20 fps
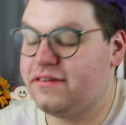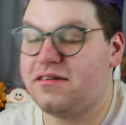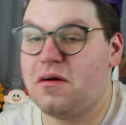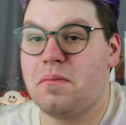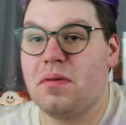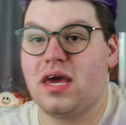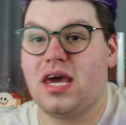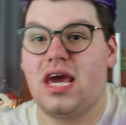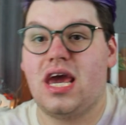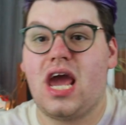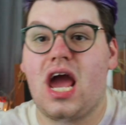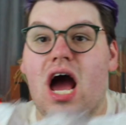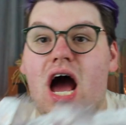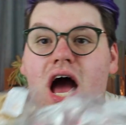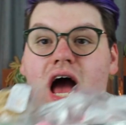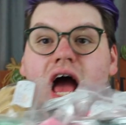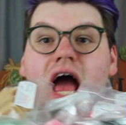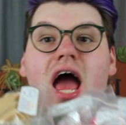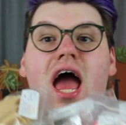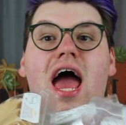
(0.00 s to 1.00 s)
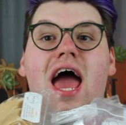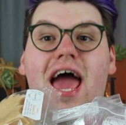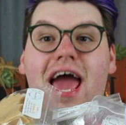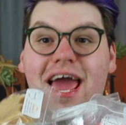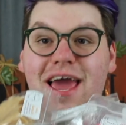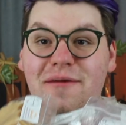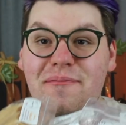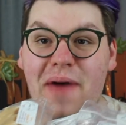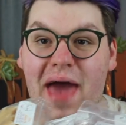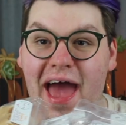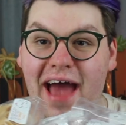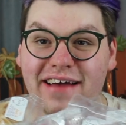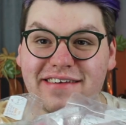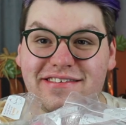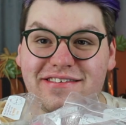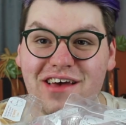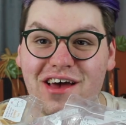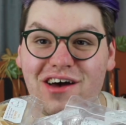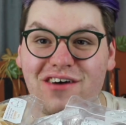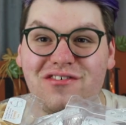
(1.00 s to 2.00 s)
to be a
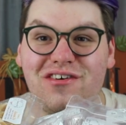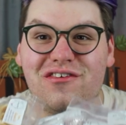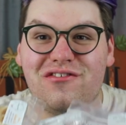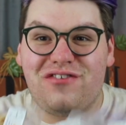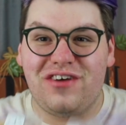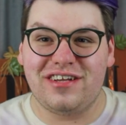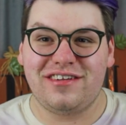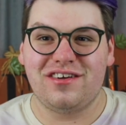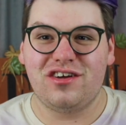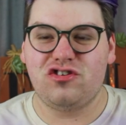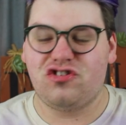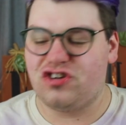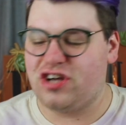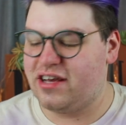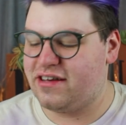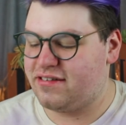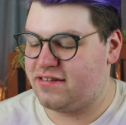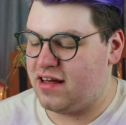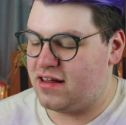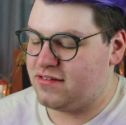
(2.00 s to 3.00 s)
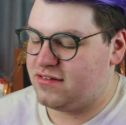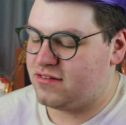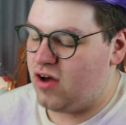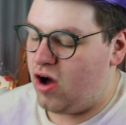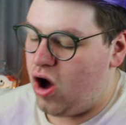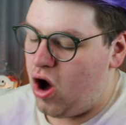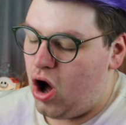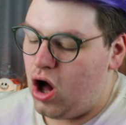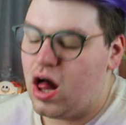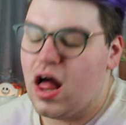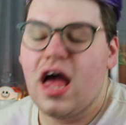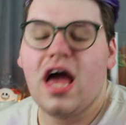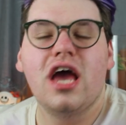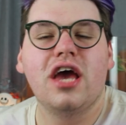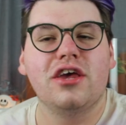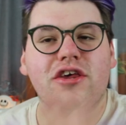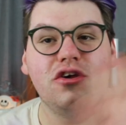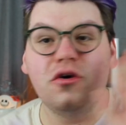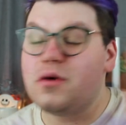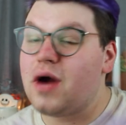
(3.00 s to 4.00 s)
massive vintage Chic Scents haul.
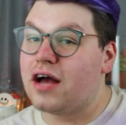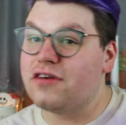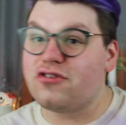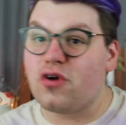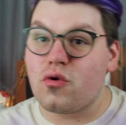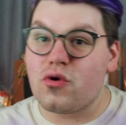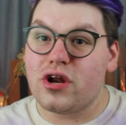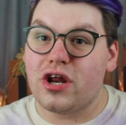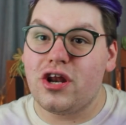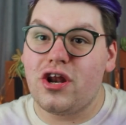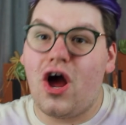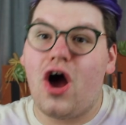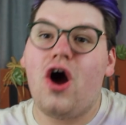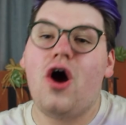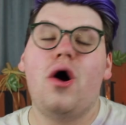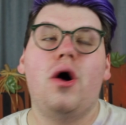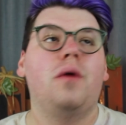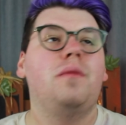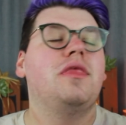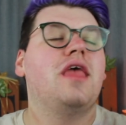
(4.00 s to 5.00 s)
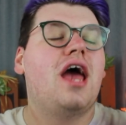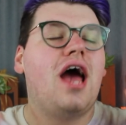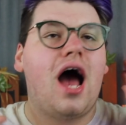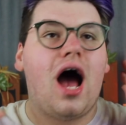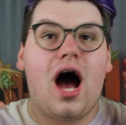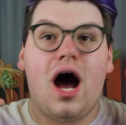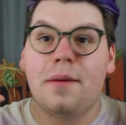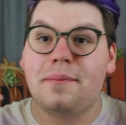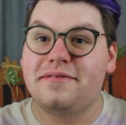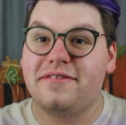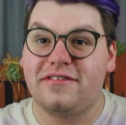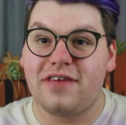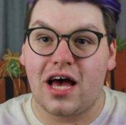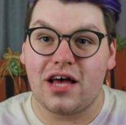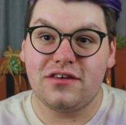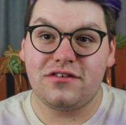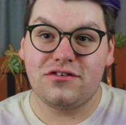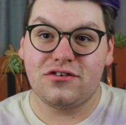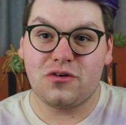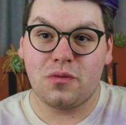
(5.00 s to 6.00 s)
You guys already know,
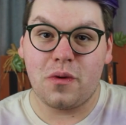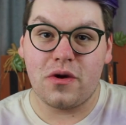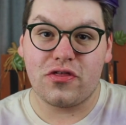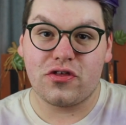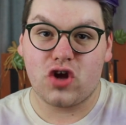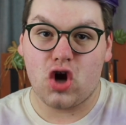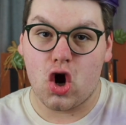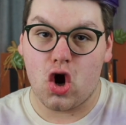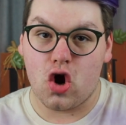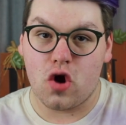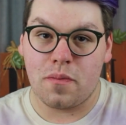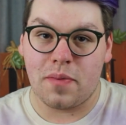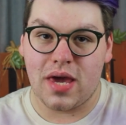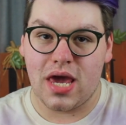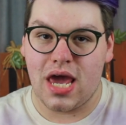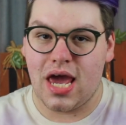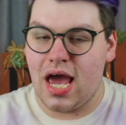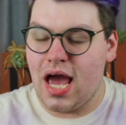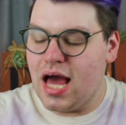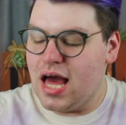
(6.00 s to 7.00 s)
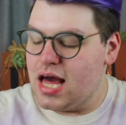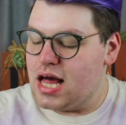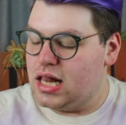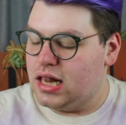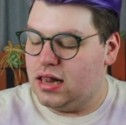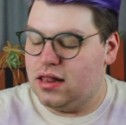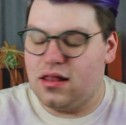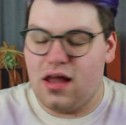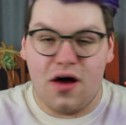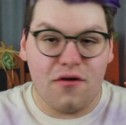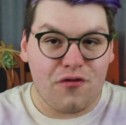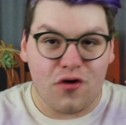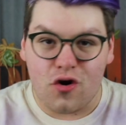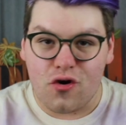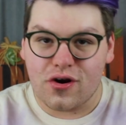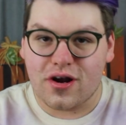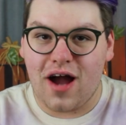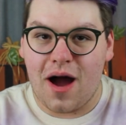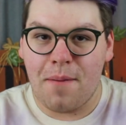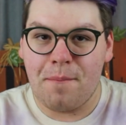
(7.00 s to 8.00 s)
obsessed with Kirby, love
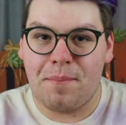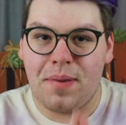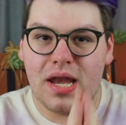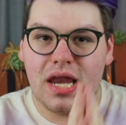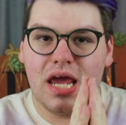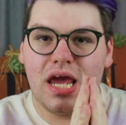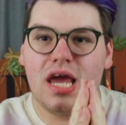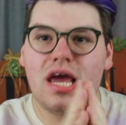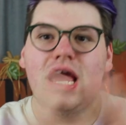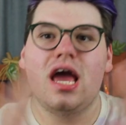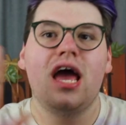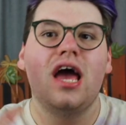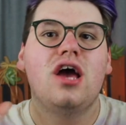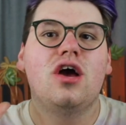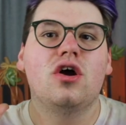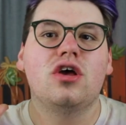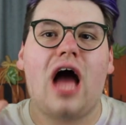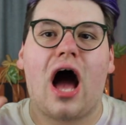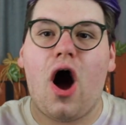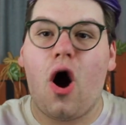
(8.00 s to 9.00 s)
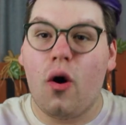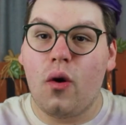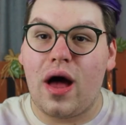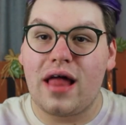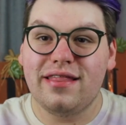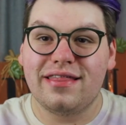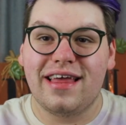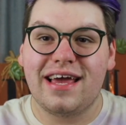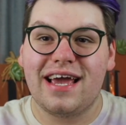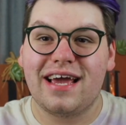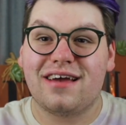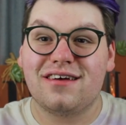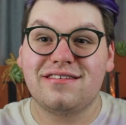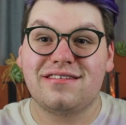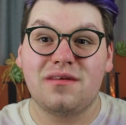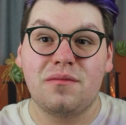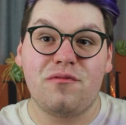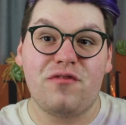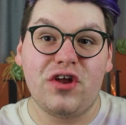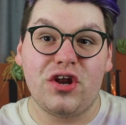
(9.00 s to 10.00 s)
her company. I'll link
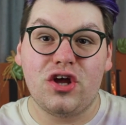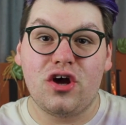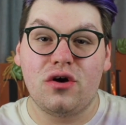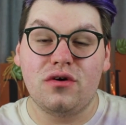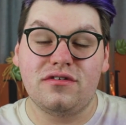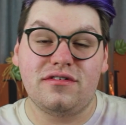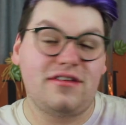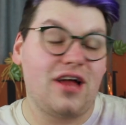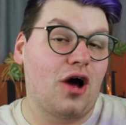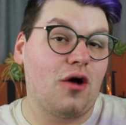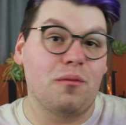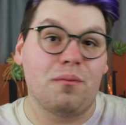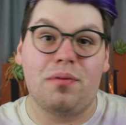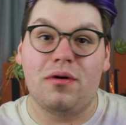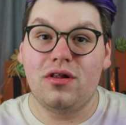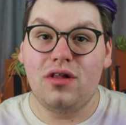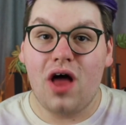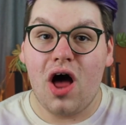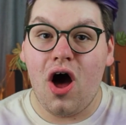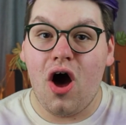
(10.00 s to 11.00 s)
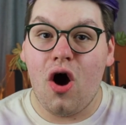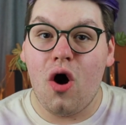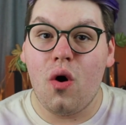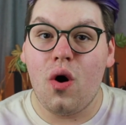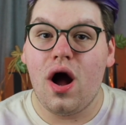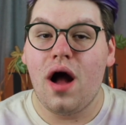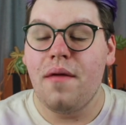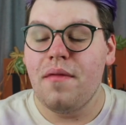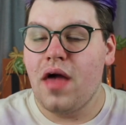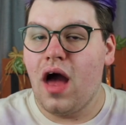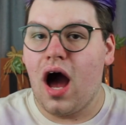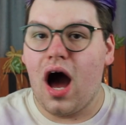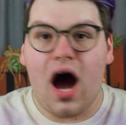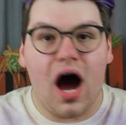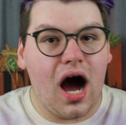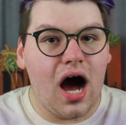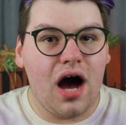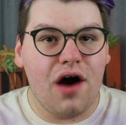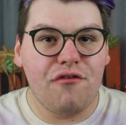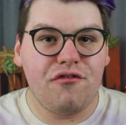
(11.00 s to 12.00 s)
some videos down below
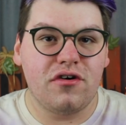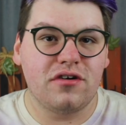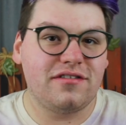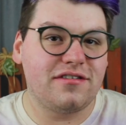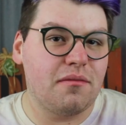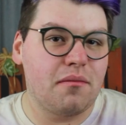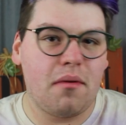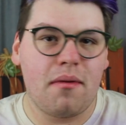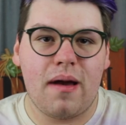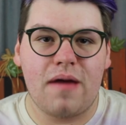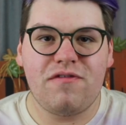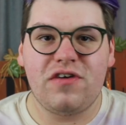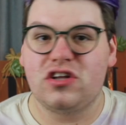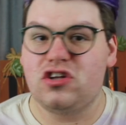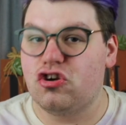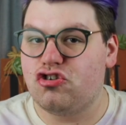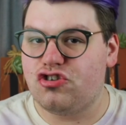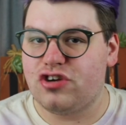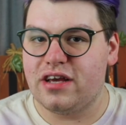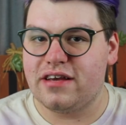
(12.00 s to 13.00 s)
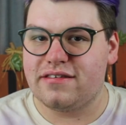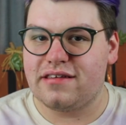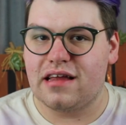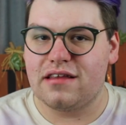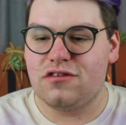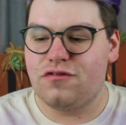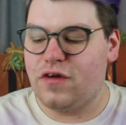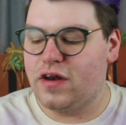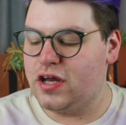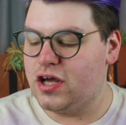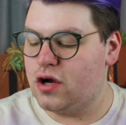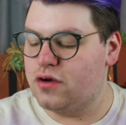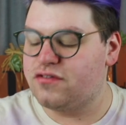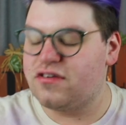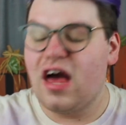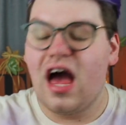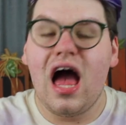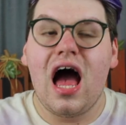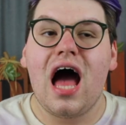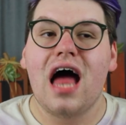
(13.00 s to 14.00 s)
of some of my vintage Chic Scents
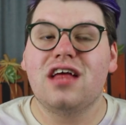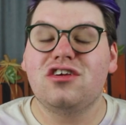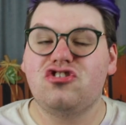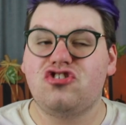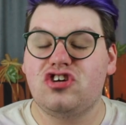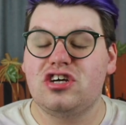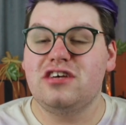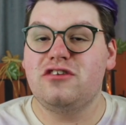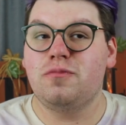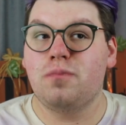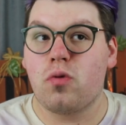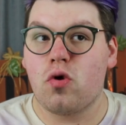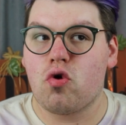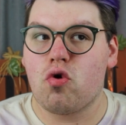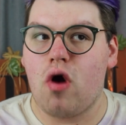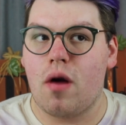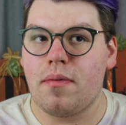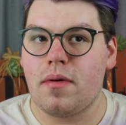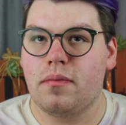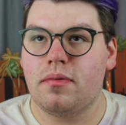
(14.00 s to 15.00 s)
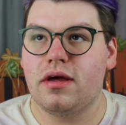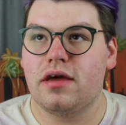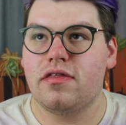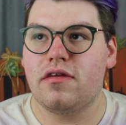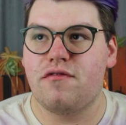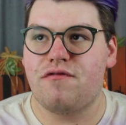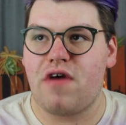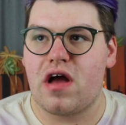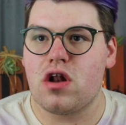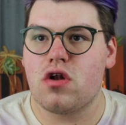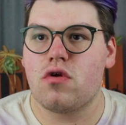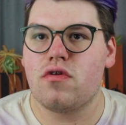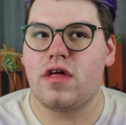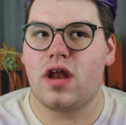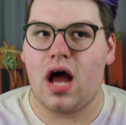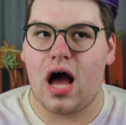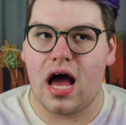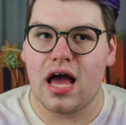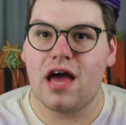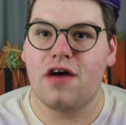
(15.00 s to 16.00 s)
videos. She's probably the vendor that
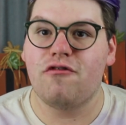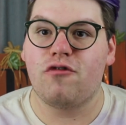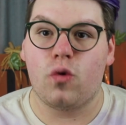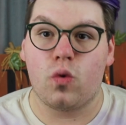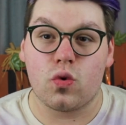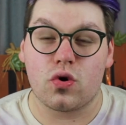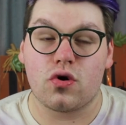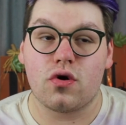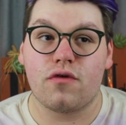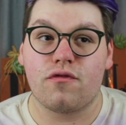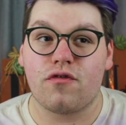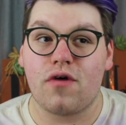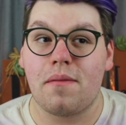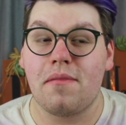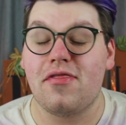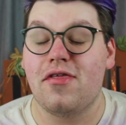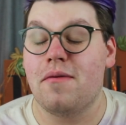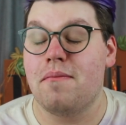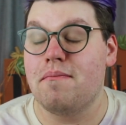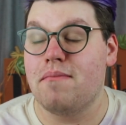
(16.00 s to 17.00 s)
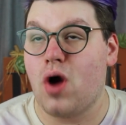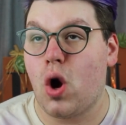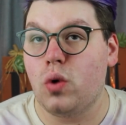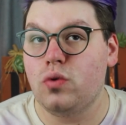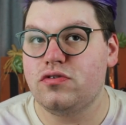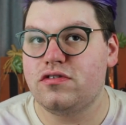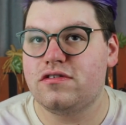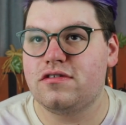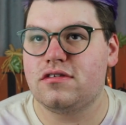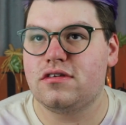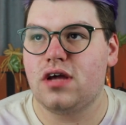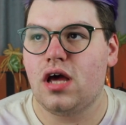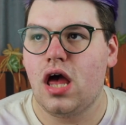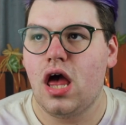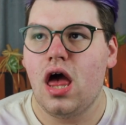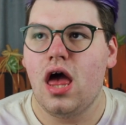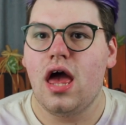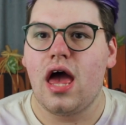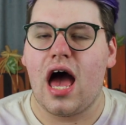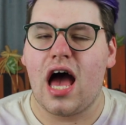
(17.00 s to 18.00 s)
I have ordered from the most
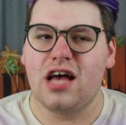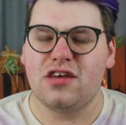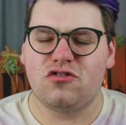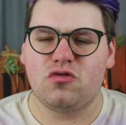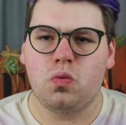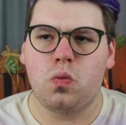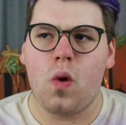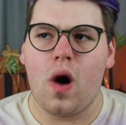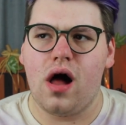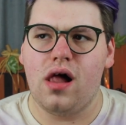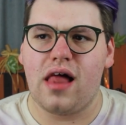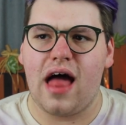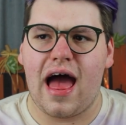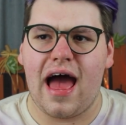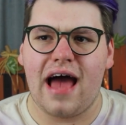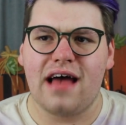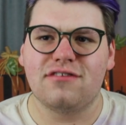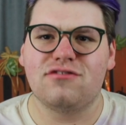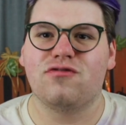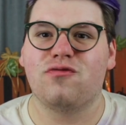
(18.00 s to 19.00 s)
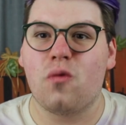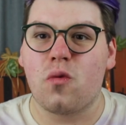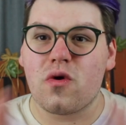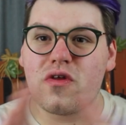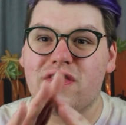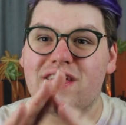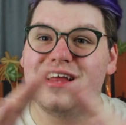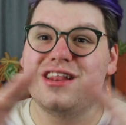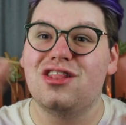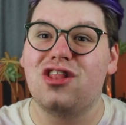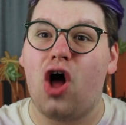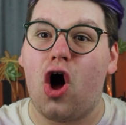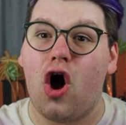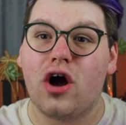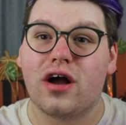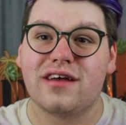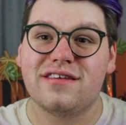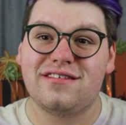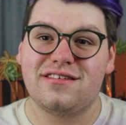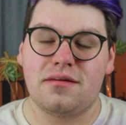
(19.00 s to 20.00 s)
as well as for the
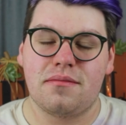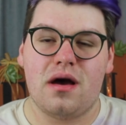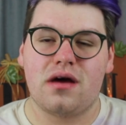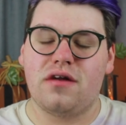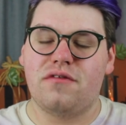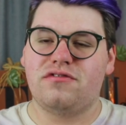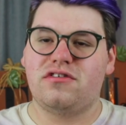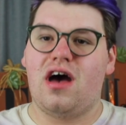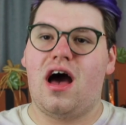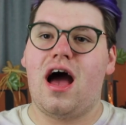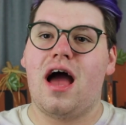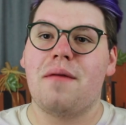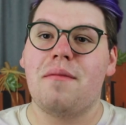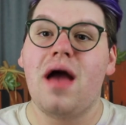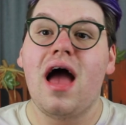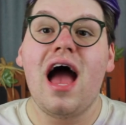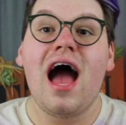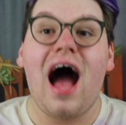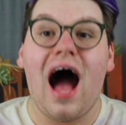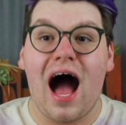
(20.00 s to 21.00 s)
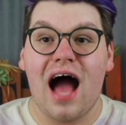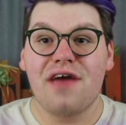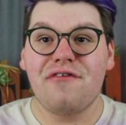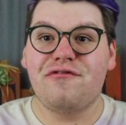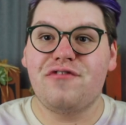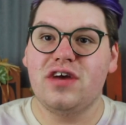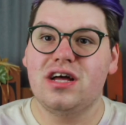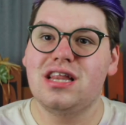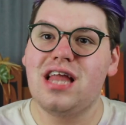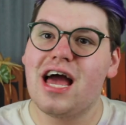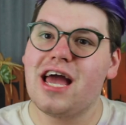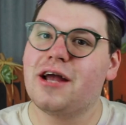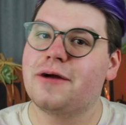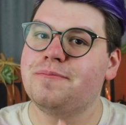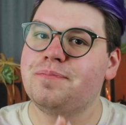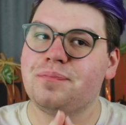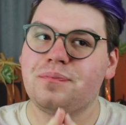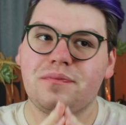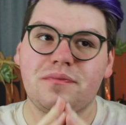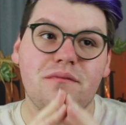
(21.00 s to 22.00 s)
longest amount of time. I feel like
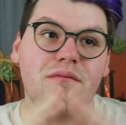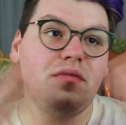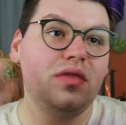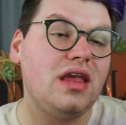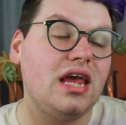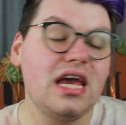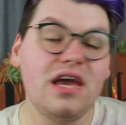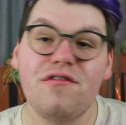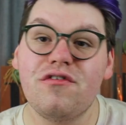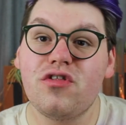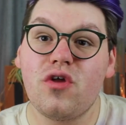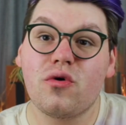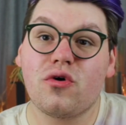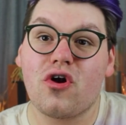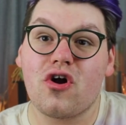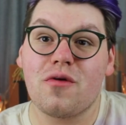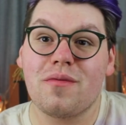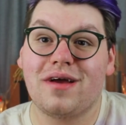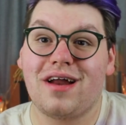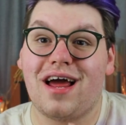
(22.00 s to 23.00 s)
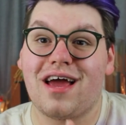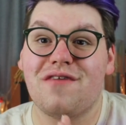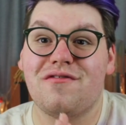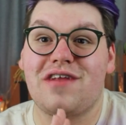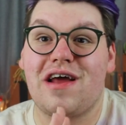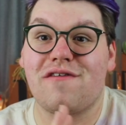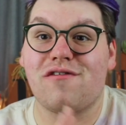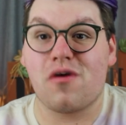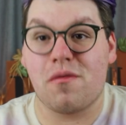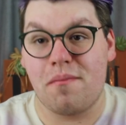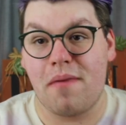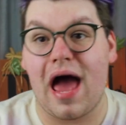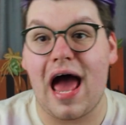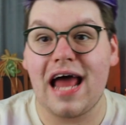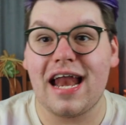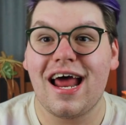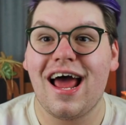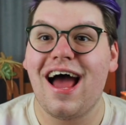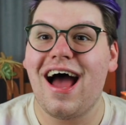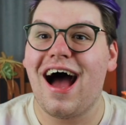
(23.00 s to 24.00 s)
even though Kirby and I have never
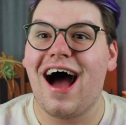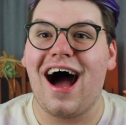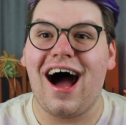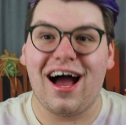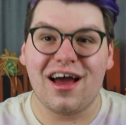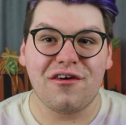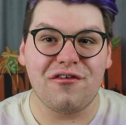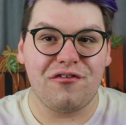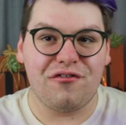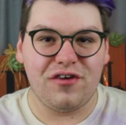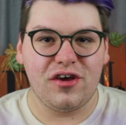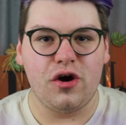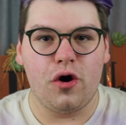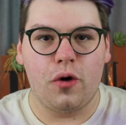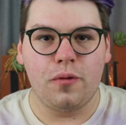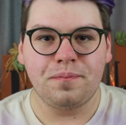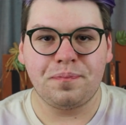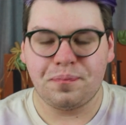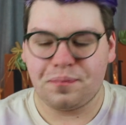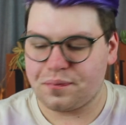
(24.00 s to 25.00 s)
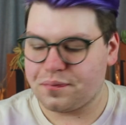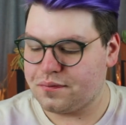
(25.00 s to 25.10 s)
met, I feel